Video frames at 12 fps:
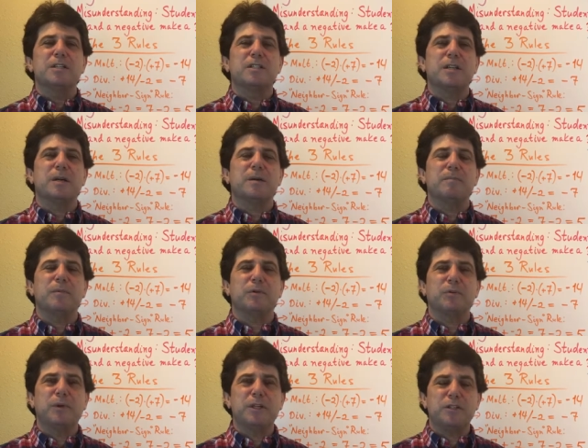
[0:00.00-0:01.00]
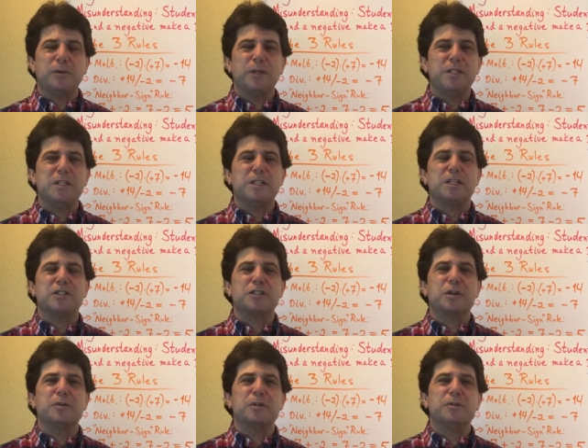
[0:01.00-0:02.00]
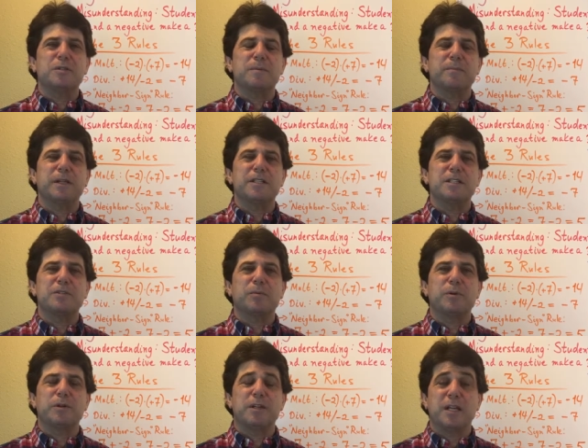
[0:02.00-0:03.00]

some resources that show you some places where you can